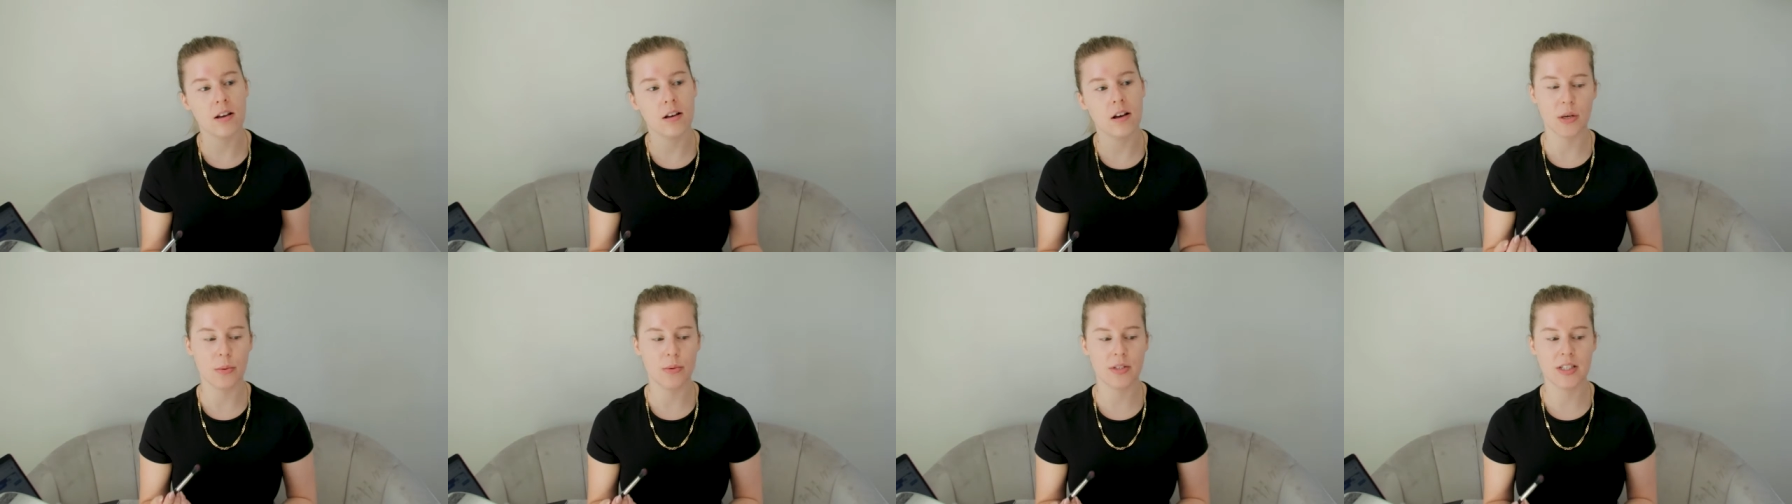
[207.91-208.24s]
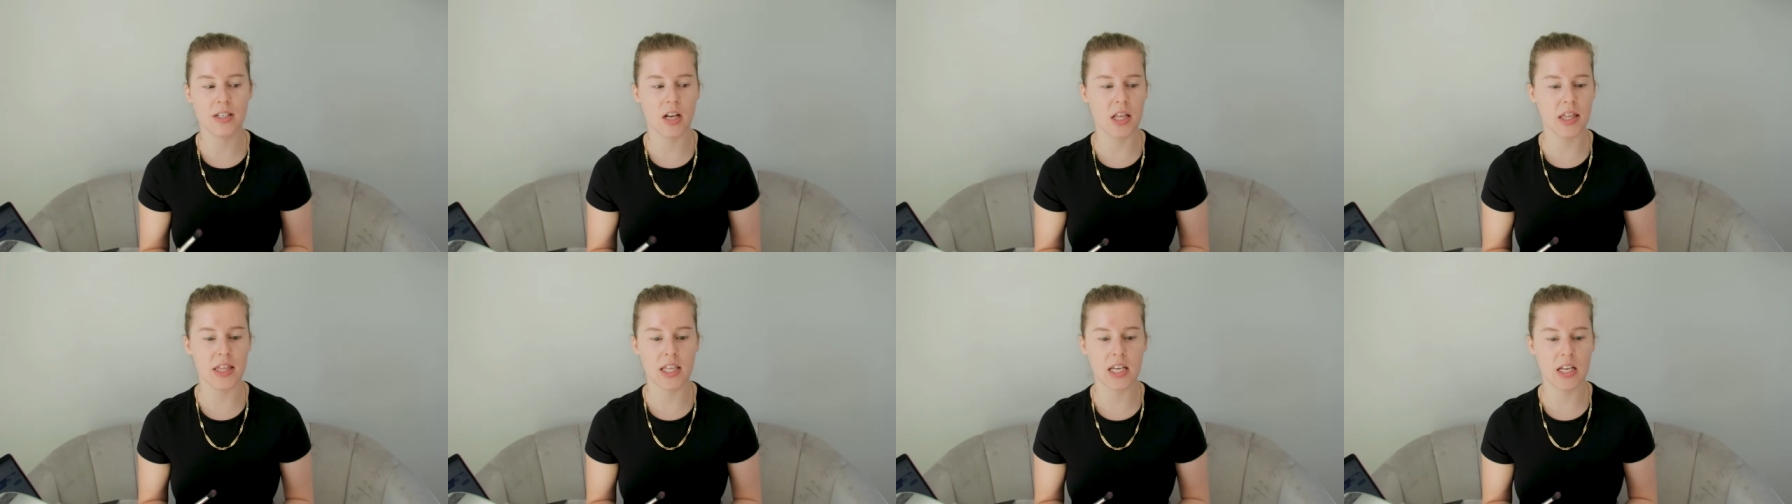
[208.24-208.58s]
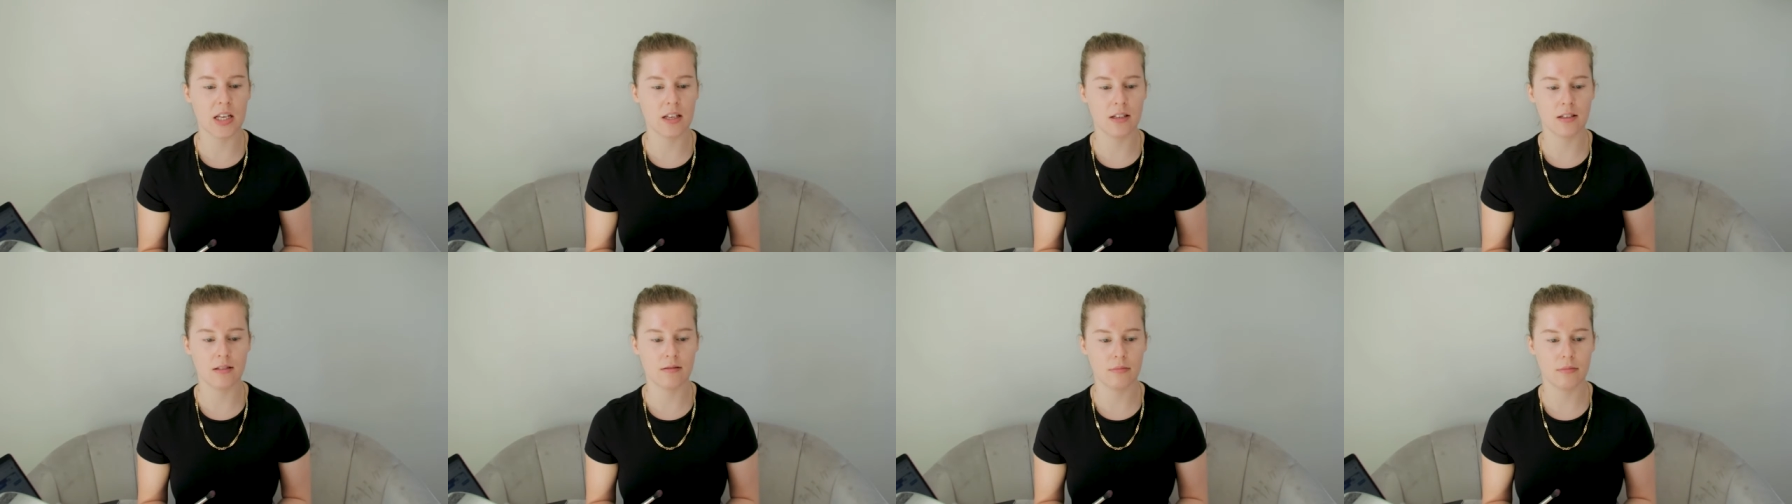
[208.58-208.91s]
There was
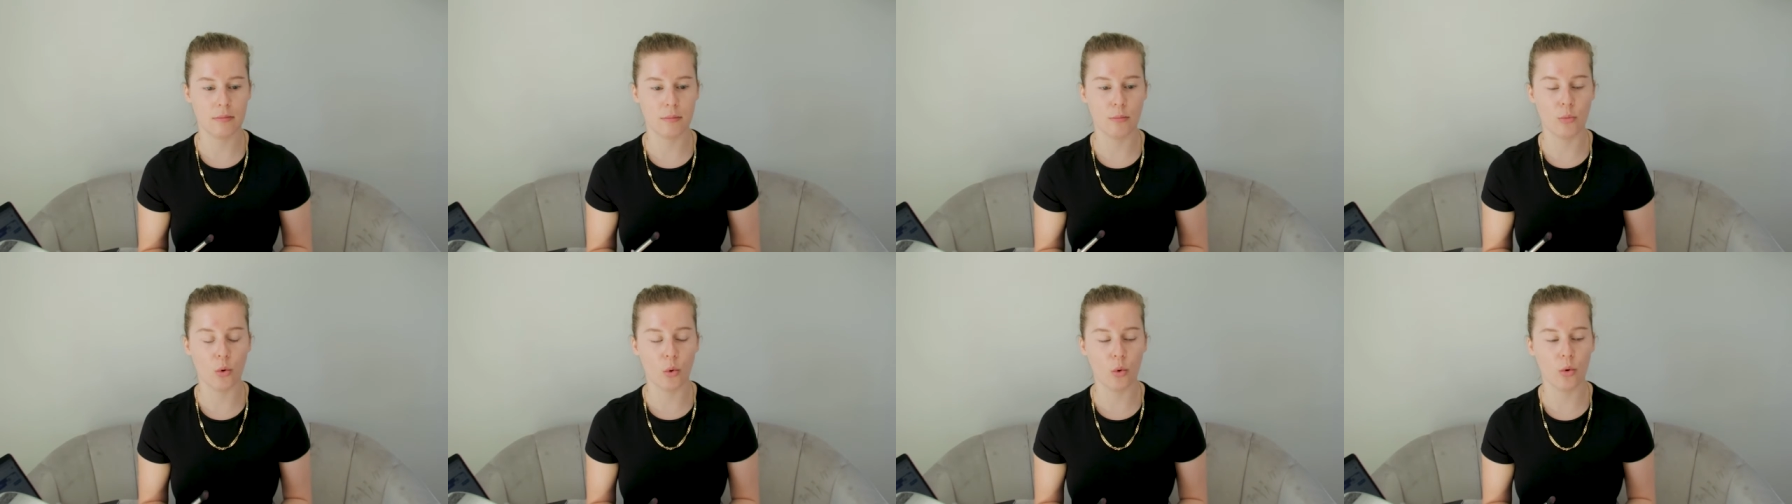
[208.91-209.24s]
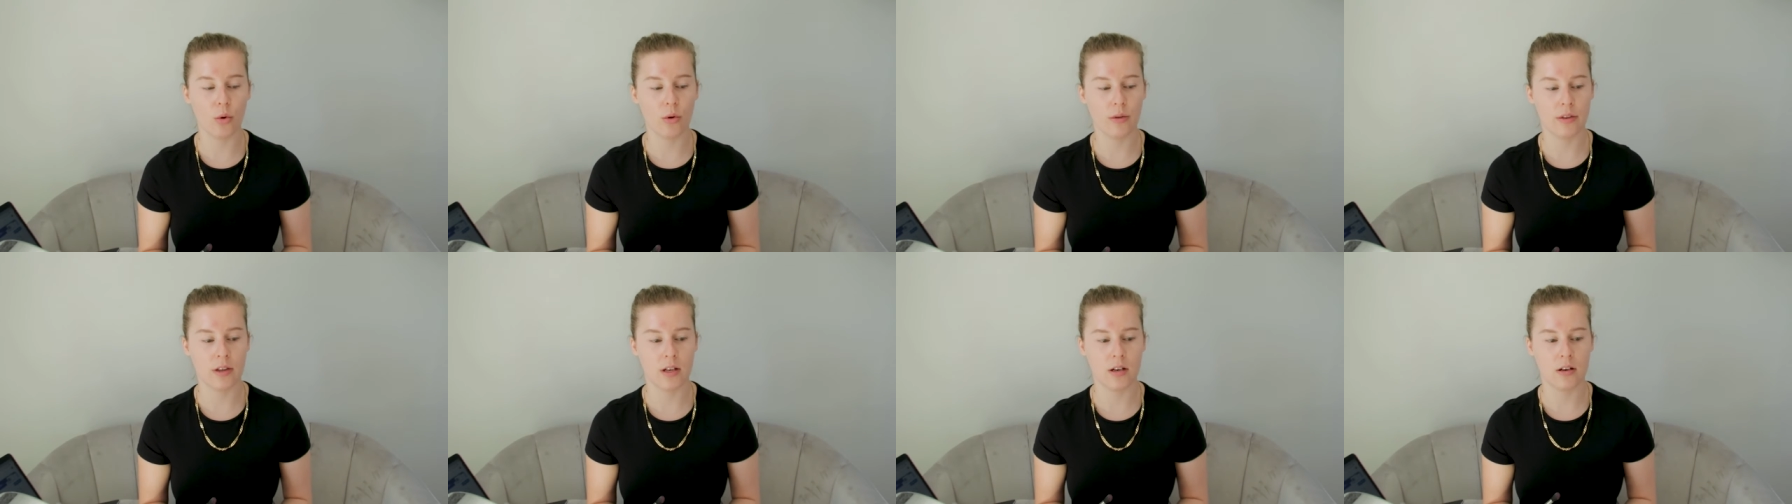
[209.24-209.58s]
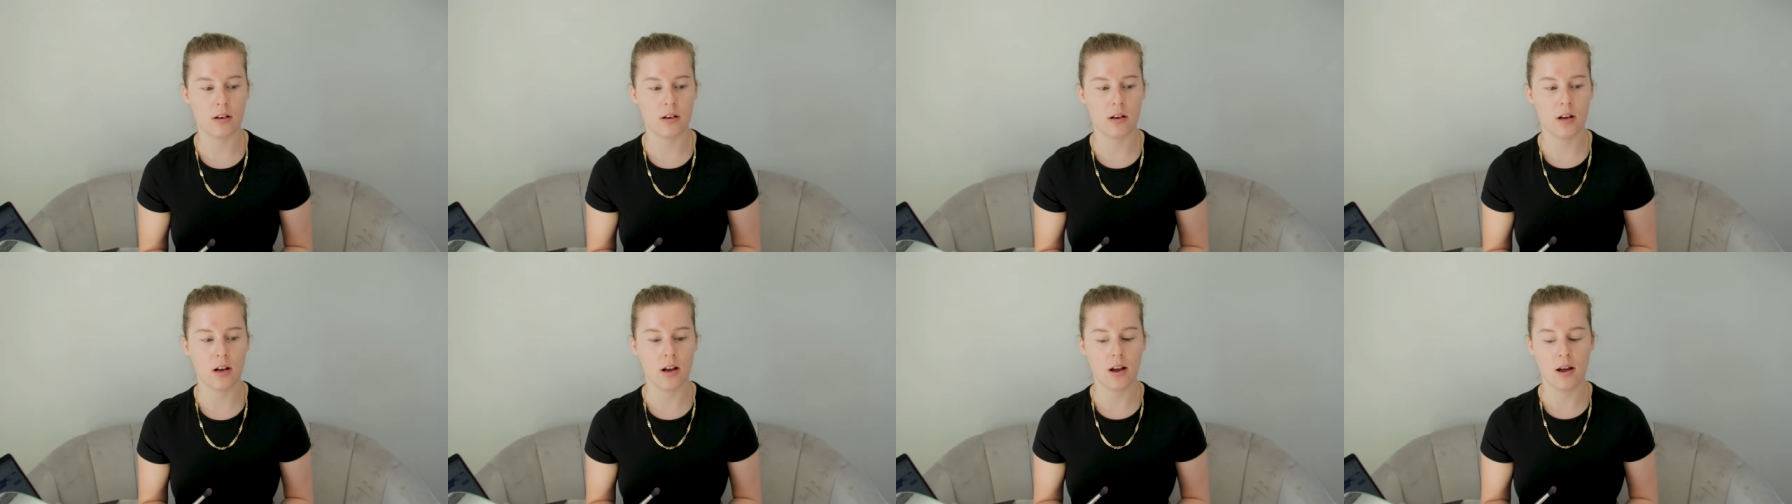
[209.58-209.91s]
nothing more than